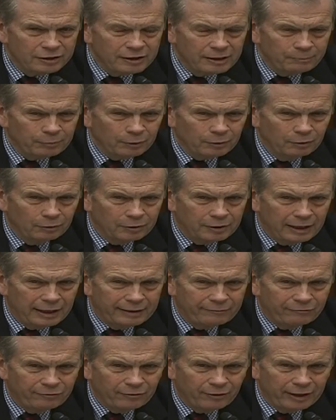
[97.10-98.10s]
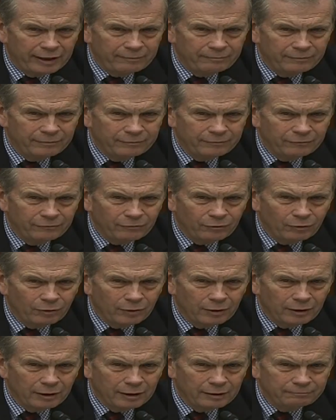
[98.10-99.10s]
the typical time frame
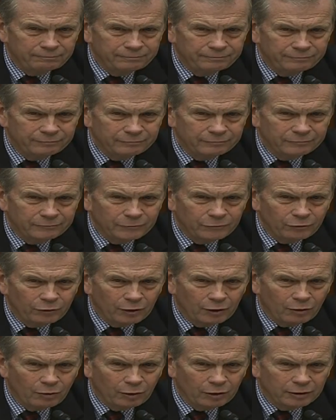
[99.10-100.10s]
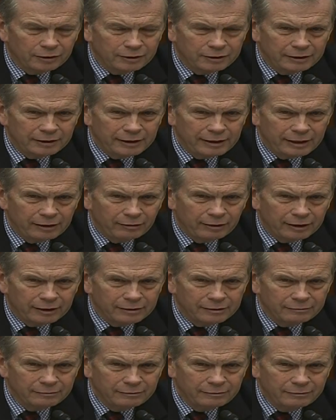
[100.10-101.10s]
for, uh, for court uh,
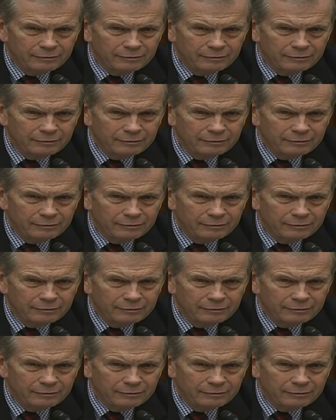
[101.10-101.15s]
hearings?